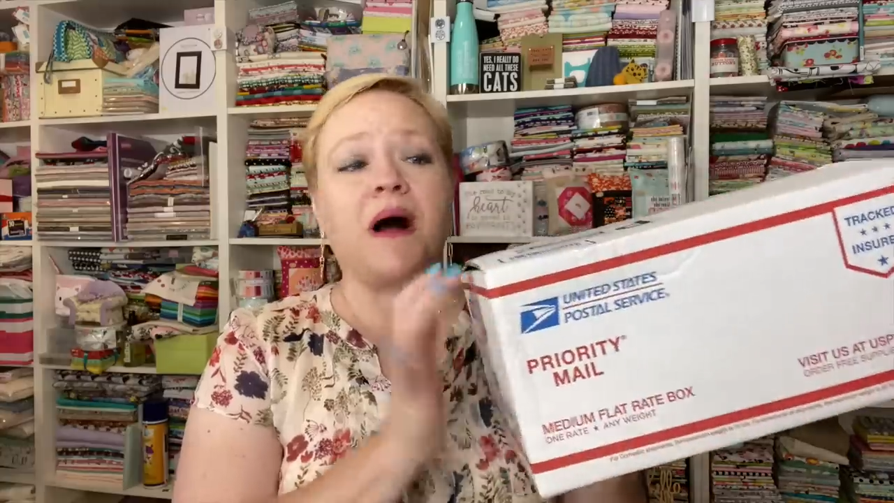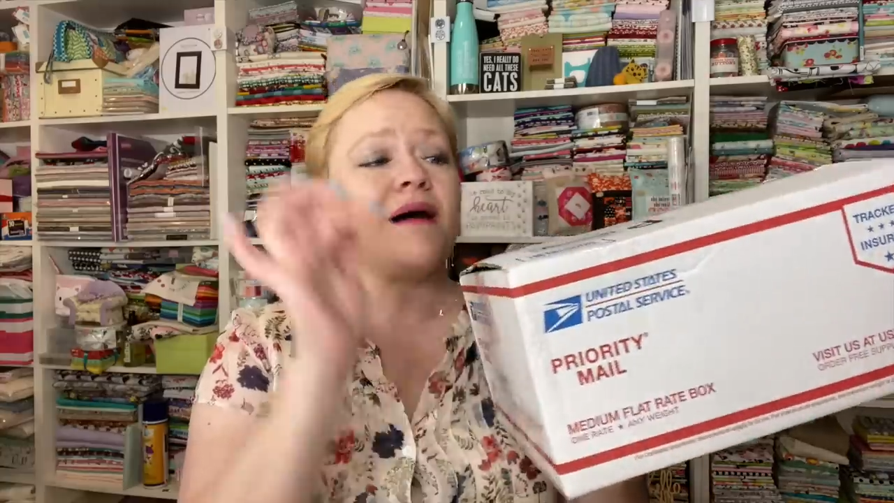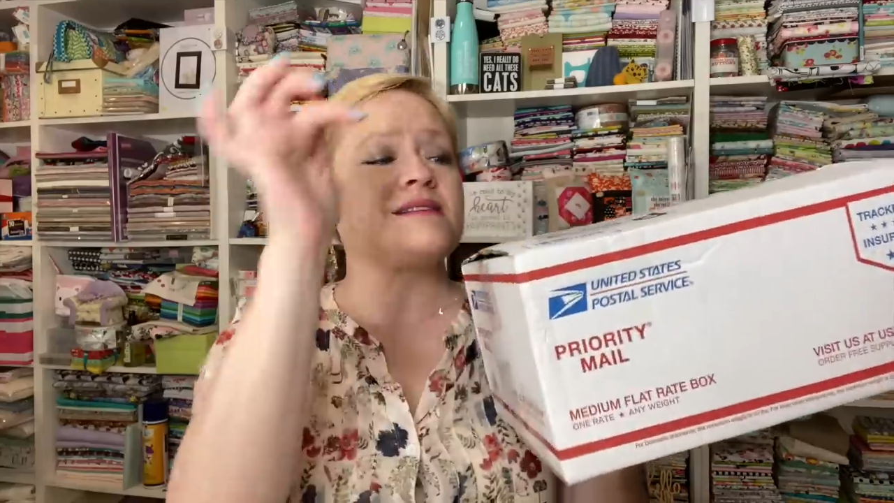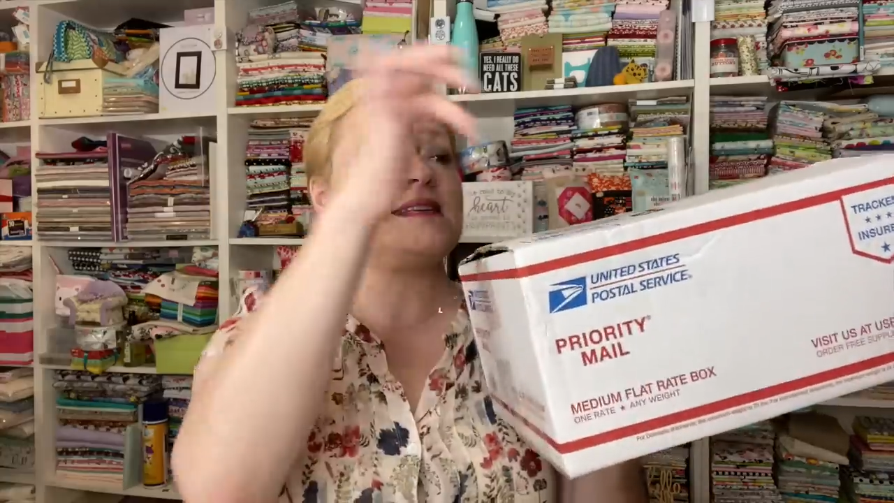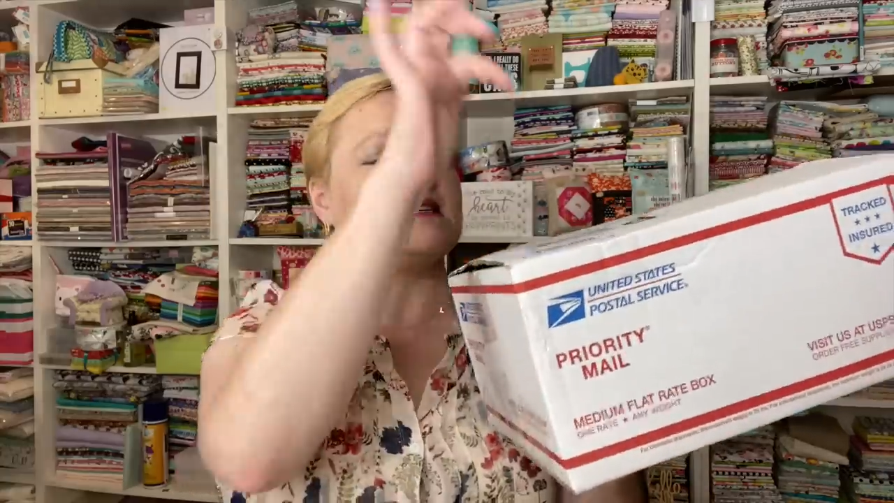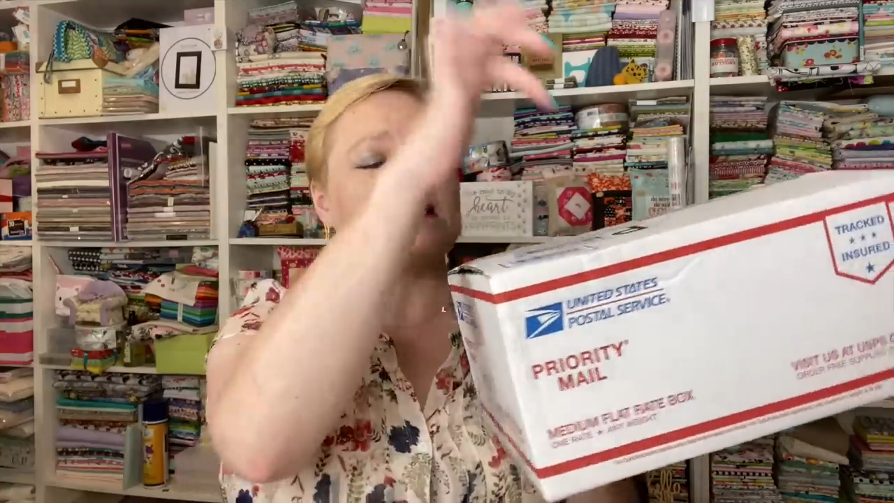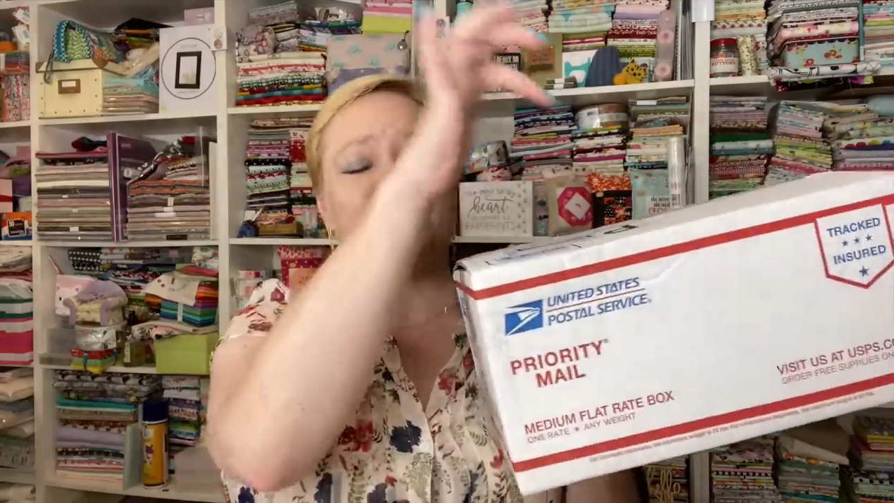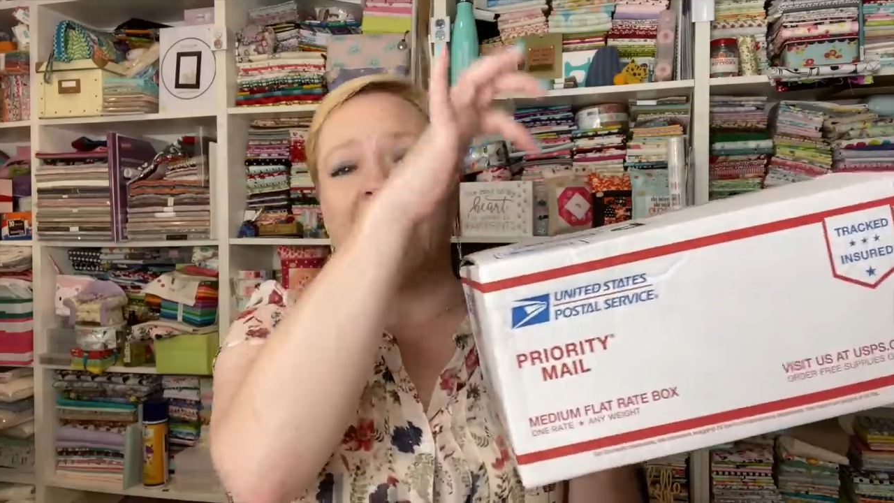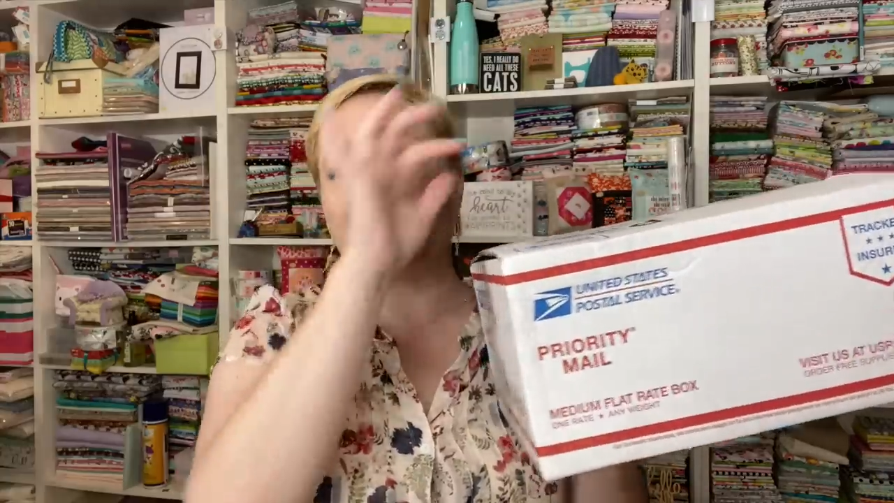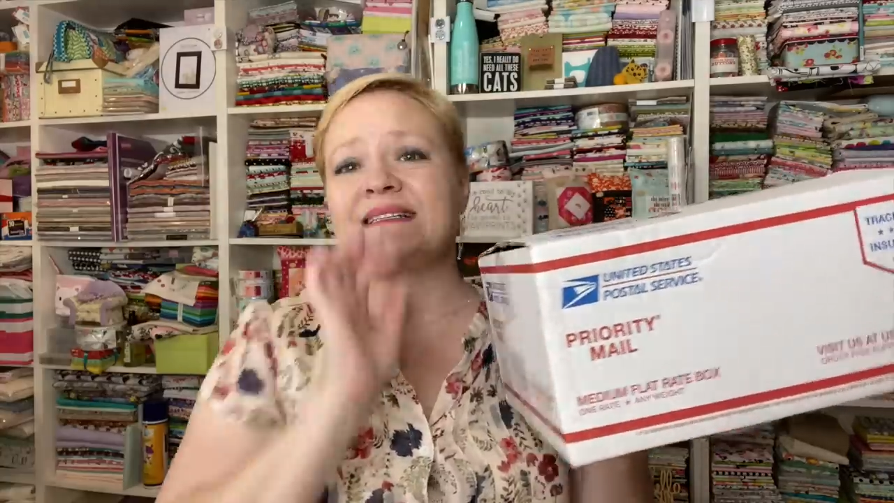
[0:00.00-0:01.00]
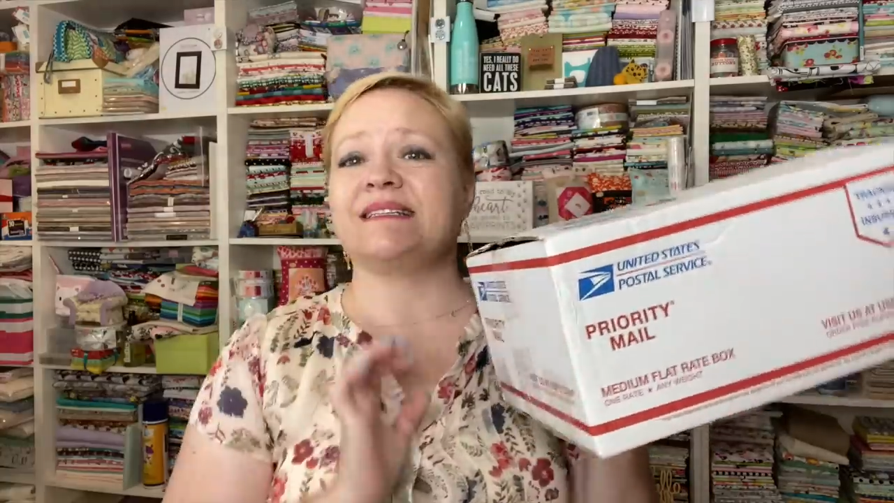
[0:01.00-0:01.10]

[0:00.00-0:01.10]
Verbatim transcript: box is packed